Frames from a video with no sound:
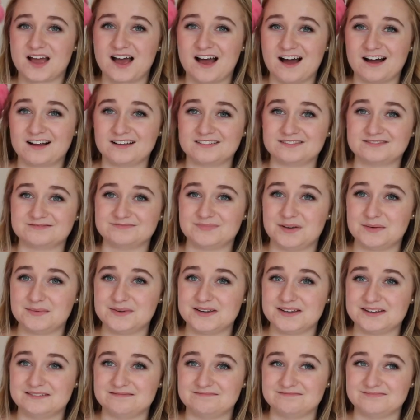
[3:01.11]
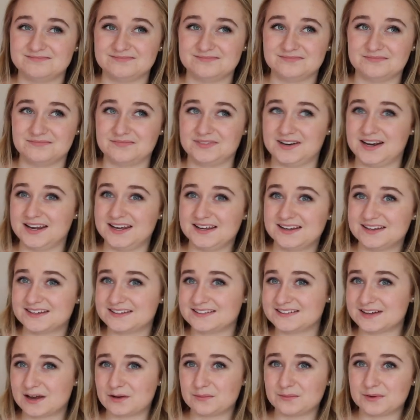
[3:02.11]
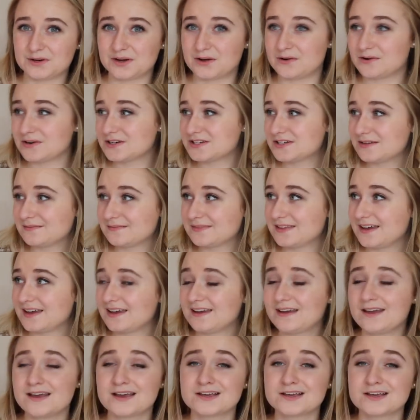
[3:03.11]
I'll maybe link it down below or something.